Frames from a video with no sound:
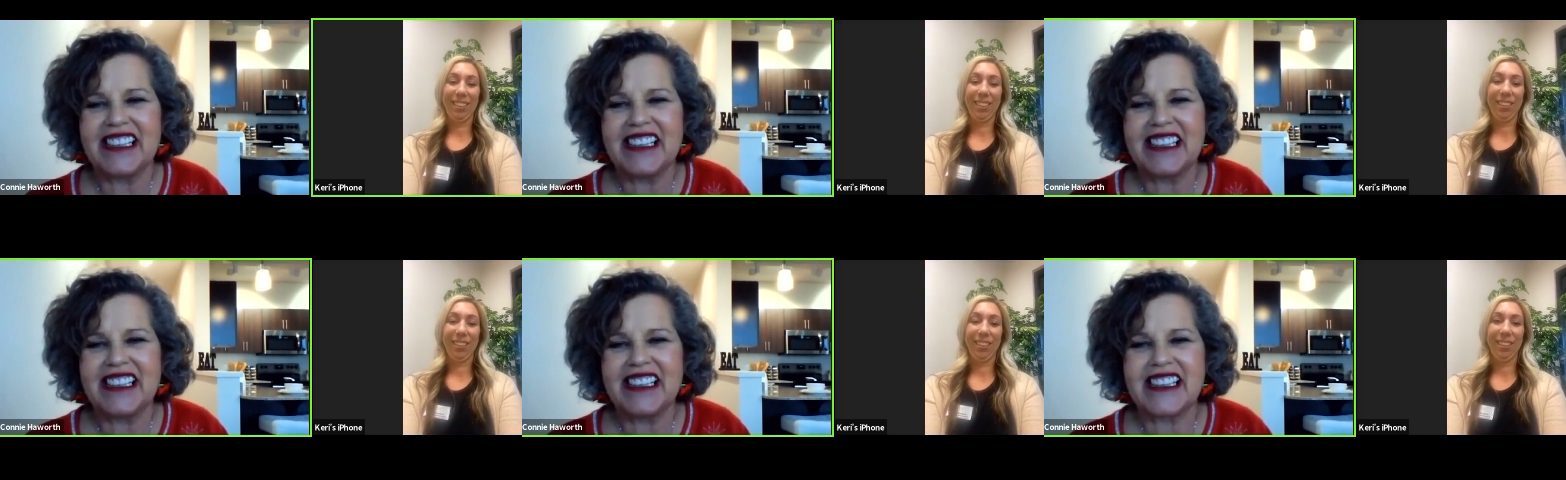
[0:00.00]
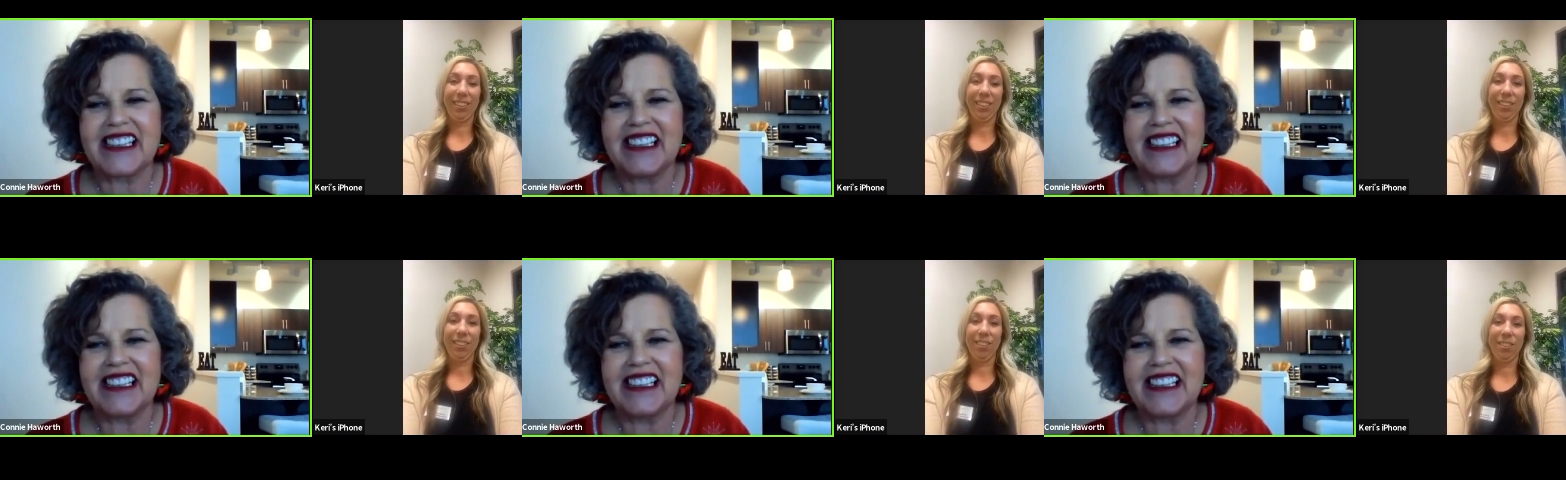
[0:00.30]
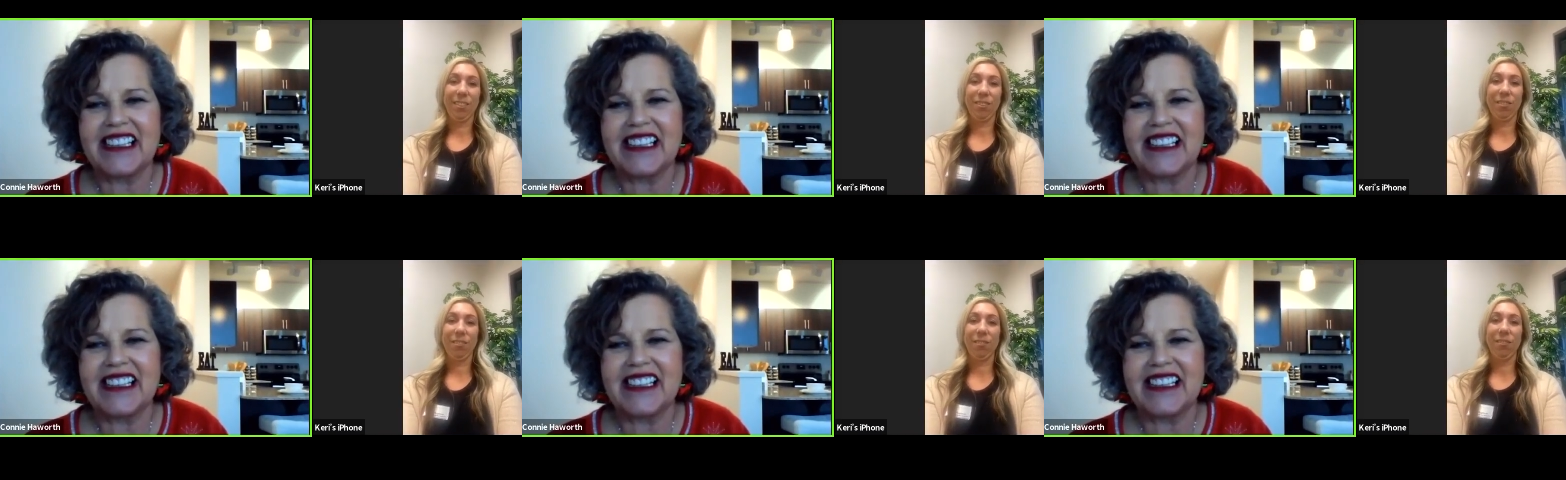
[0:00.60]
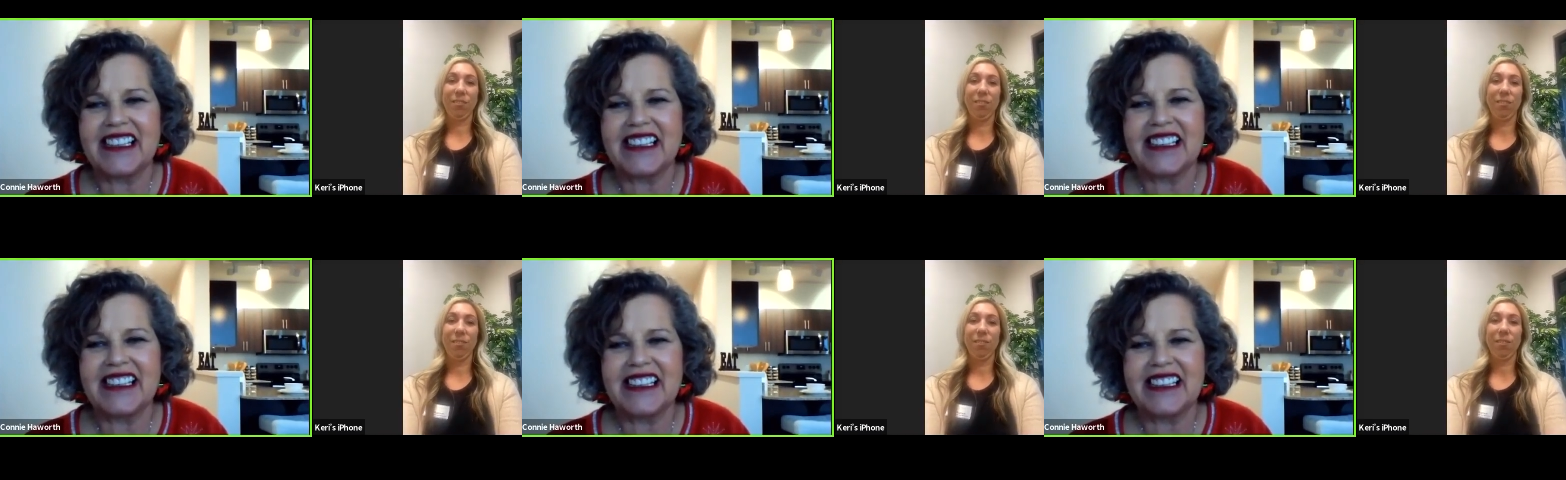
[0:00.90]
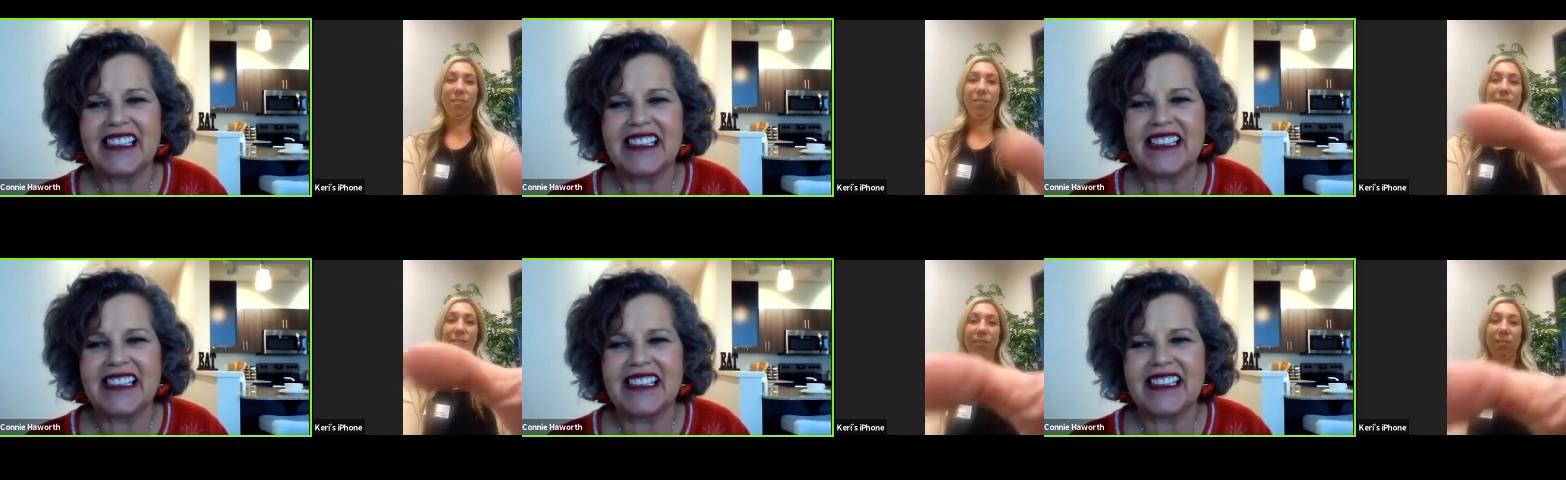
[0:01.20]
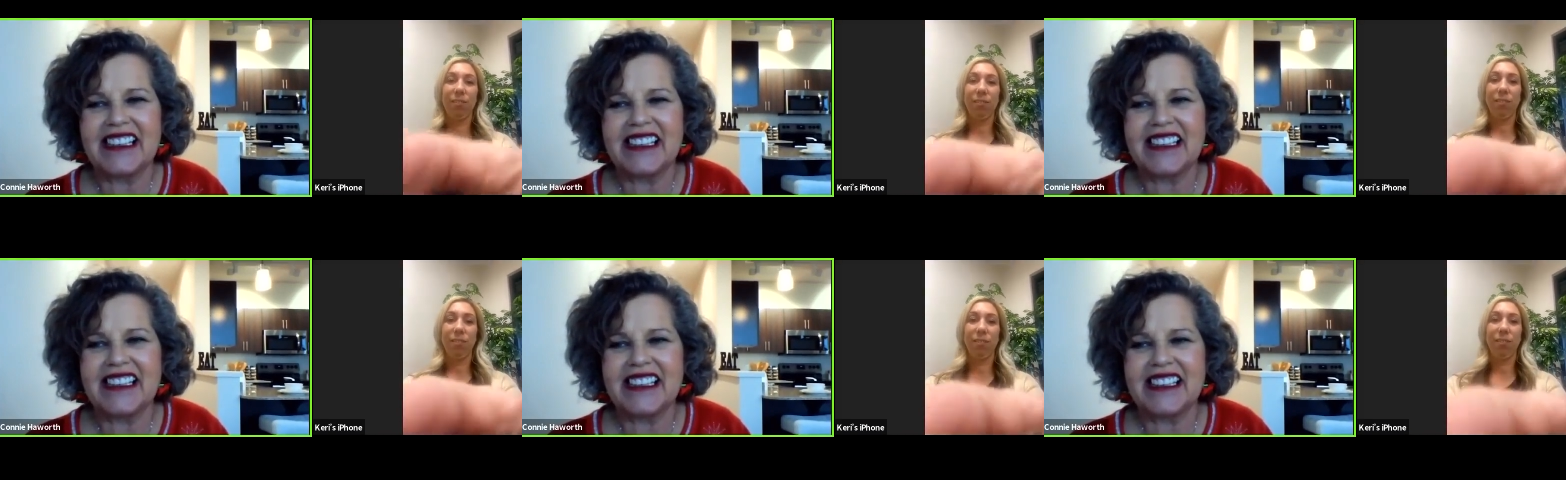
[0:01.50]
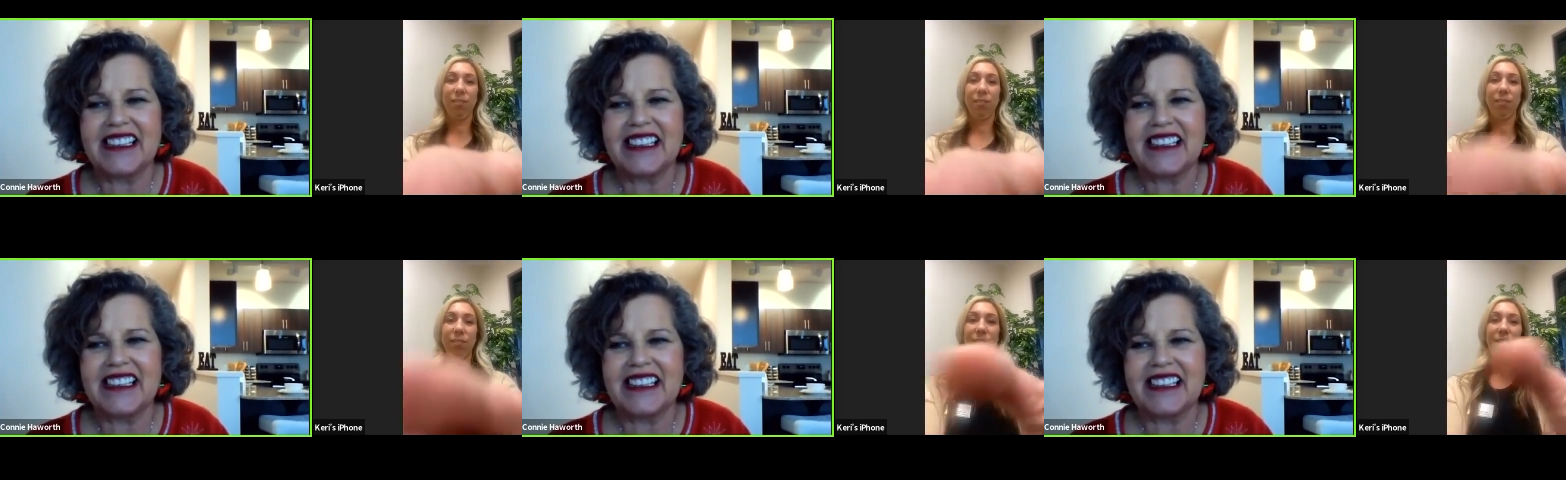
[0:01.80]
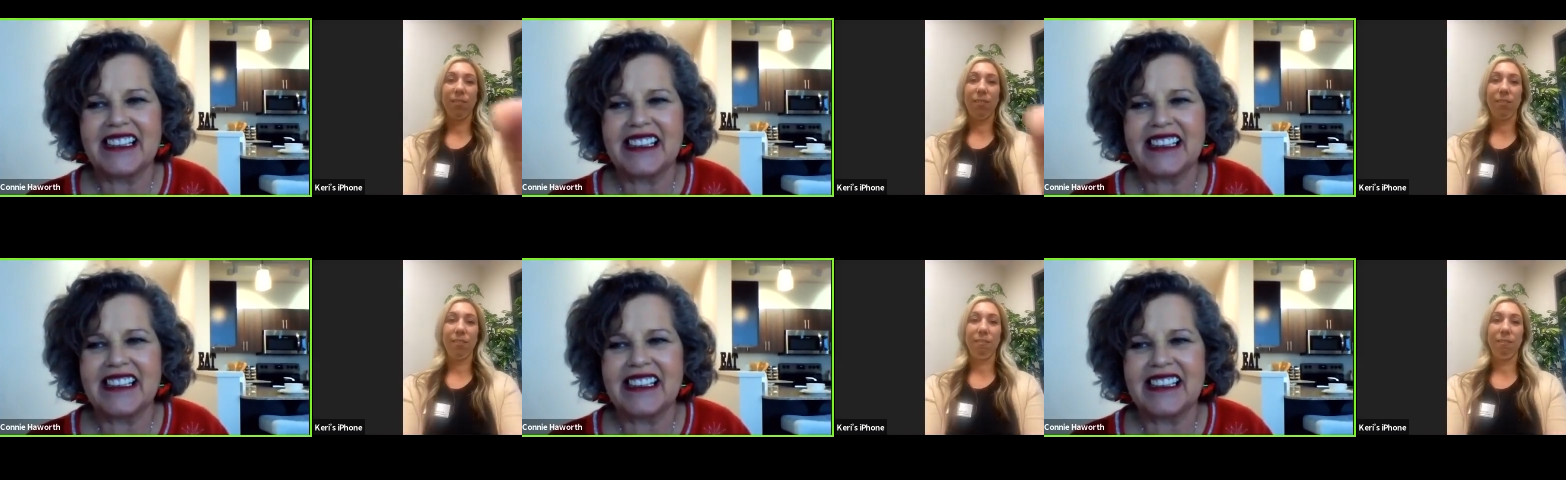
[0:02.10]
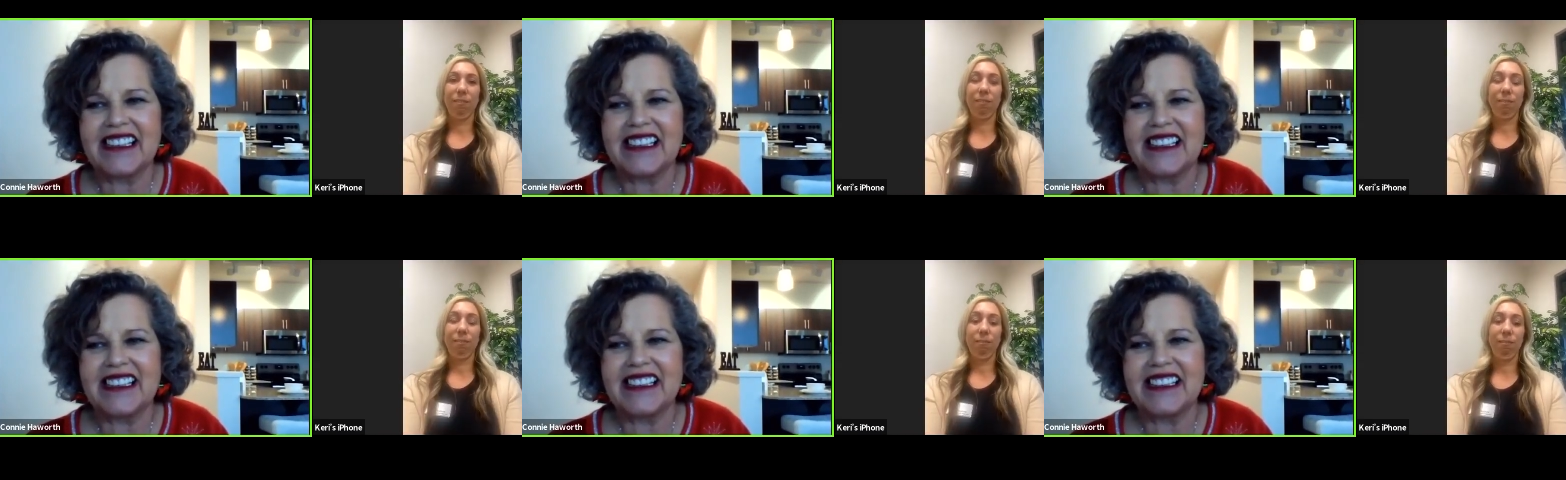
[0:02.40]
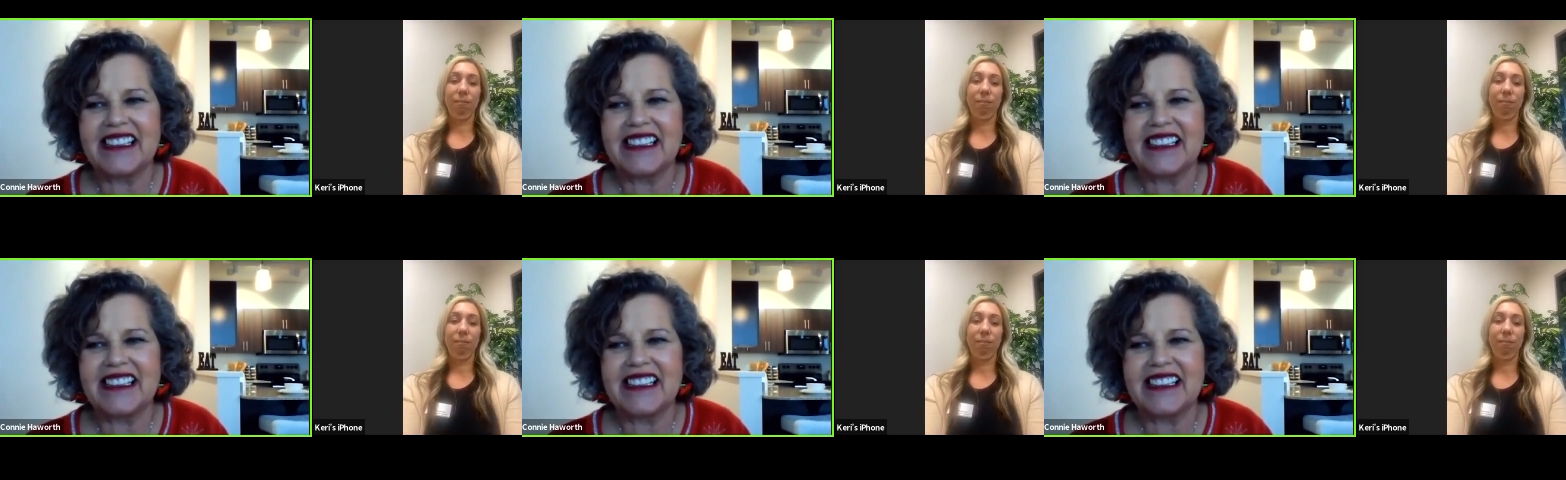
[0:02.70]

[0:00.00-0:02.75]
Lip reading: [no speech]